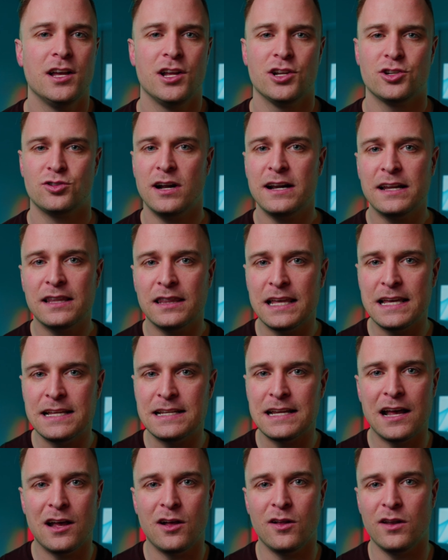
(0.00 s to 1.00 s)
try to lay
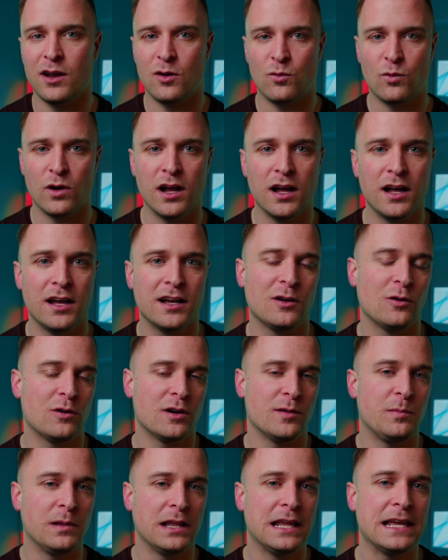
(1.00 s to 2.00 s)
down a rug or
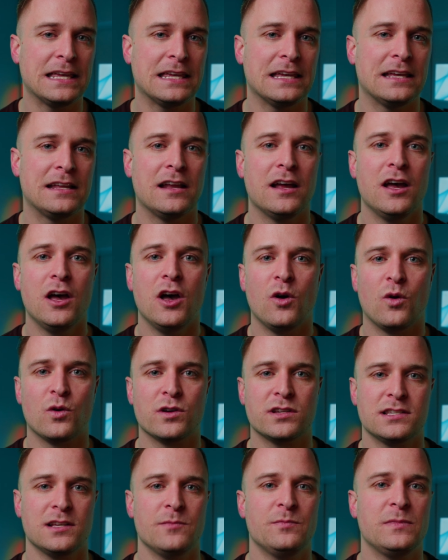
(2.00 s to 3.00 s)
a blanket or
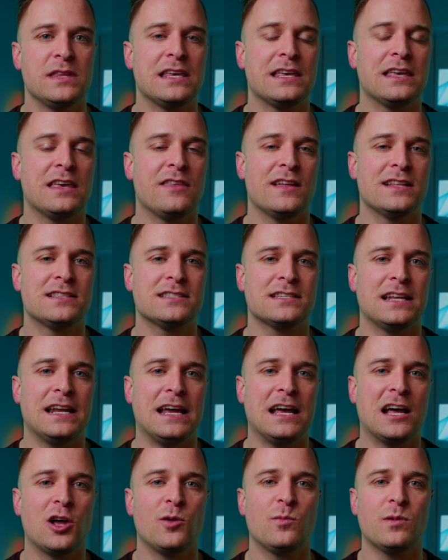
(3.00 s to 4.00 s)
something that's going to
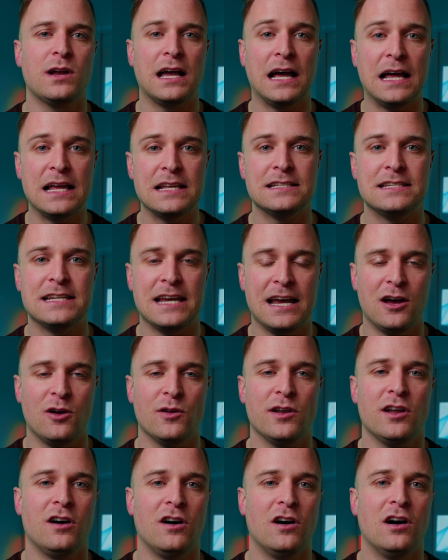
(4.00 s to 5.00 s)
help cut
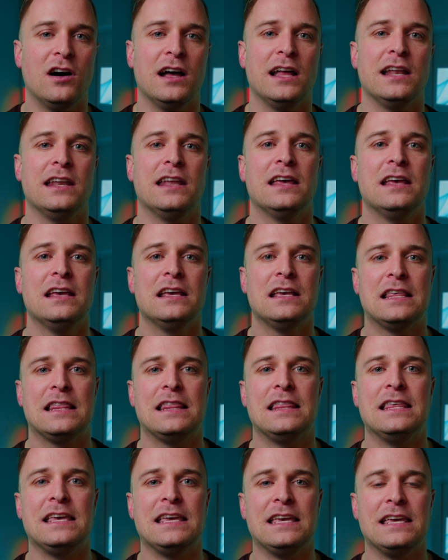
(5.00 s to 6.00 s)
down on
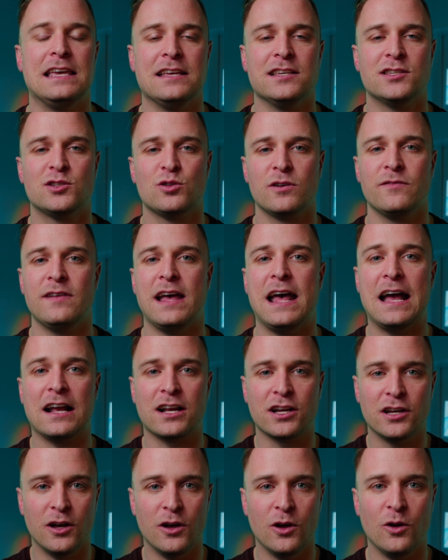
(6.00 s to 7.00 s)
the sort of
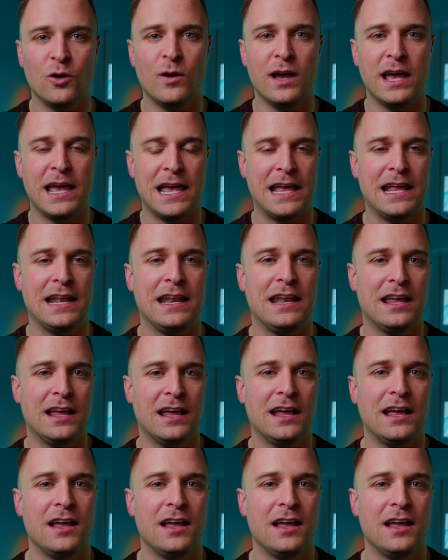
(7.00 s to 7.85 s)
echo and